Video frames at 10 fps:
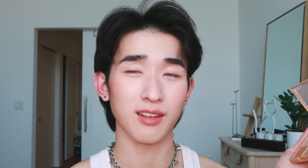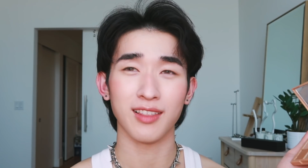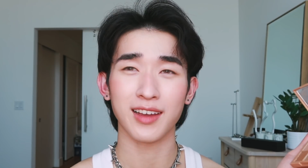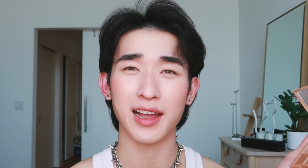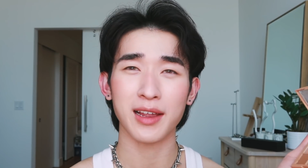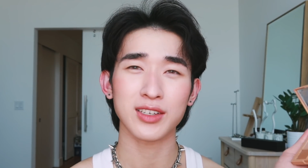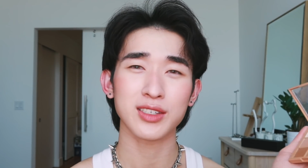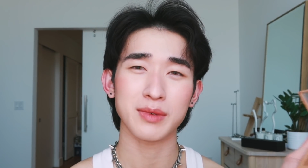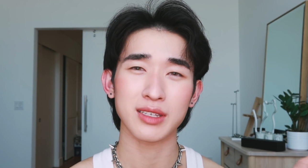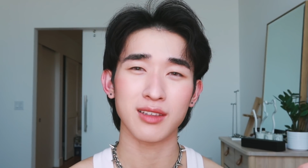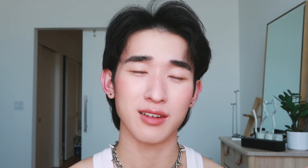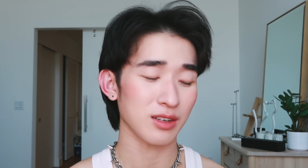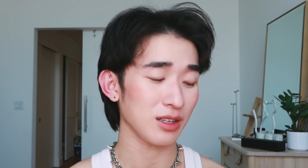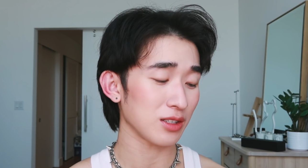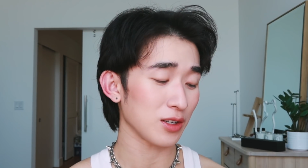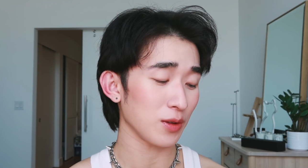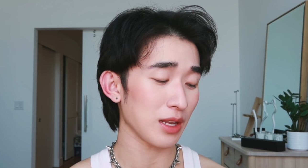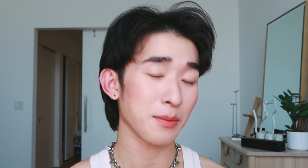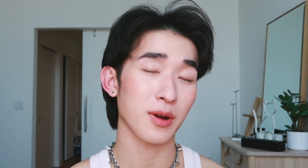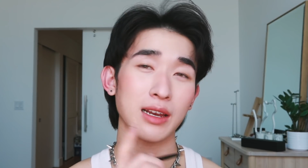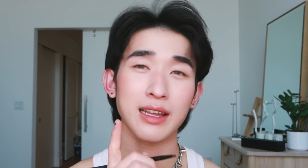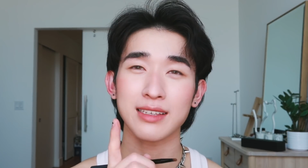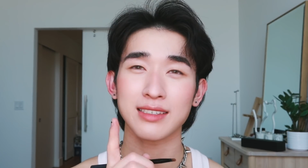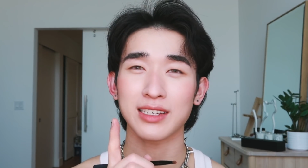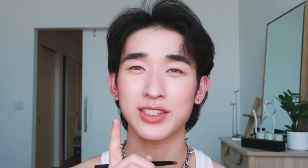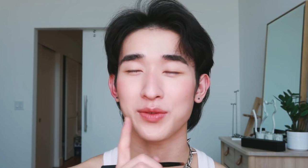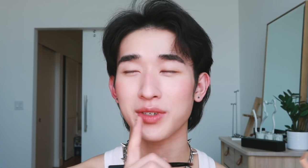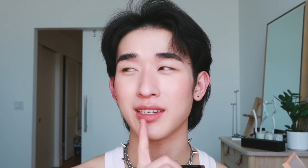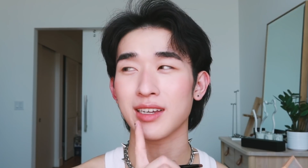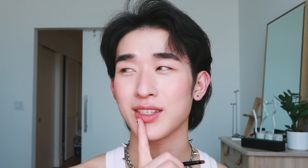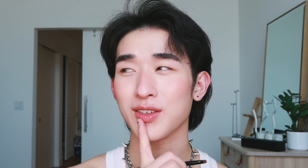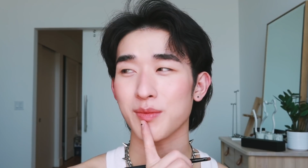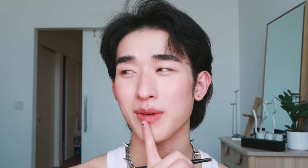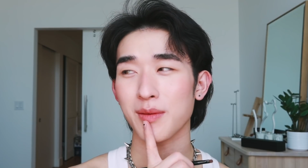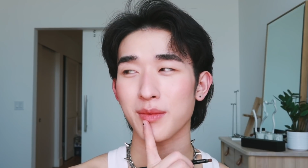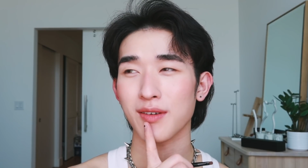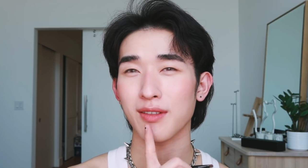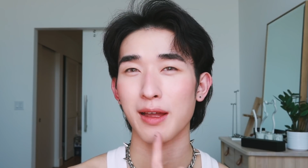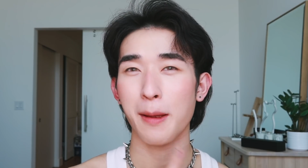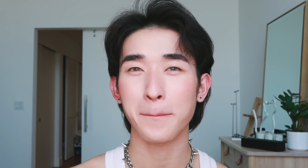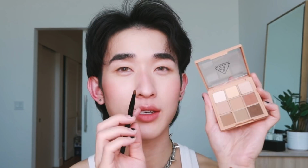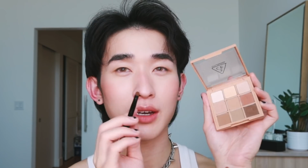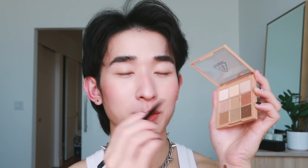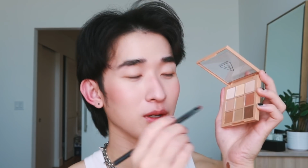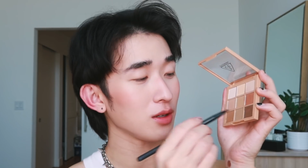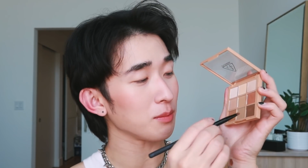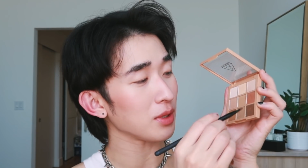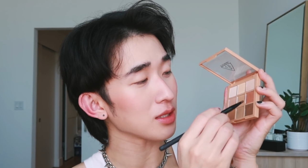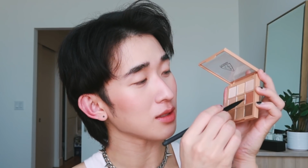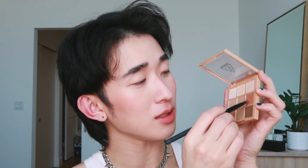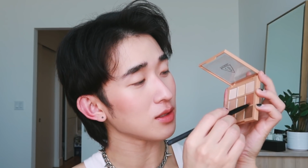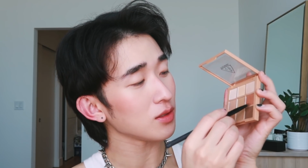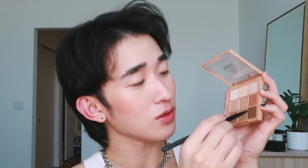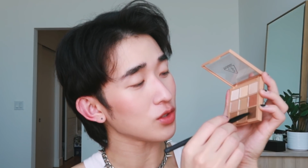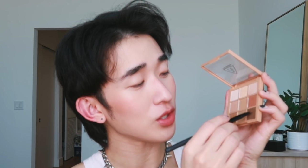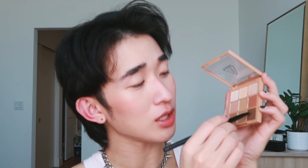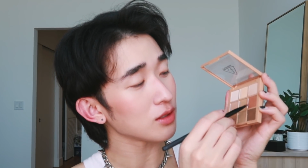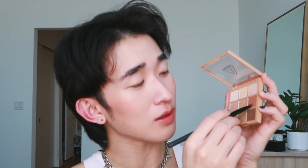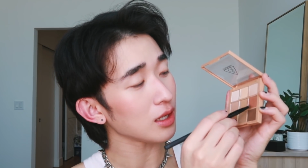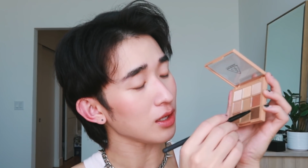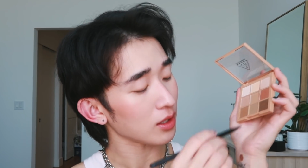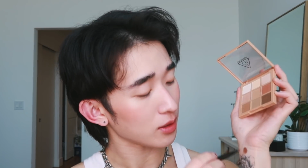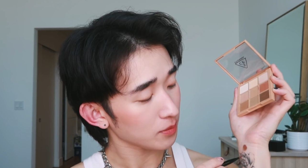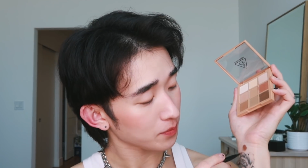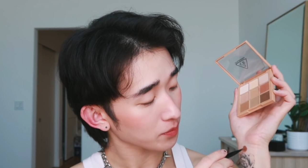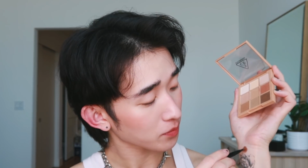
Like, I just miss learning, so that podcast is actually really nice to remind me of that. I'm gonna mix these two shades right here.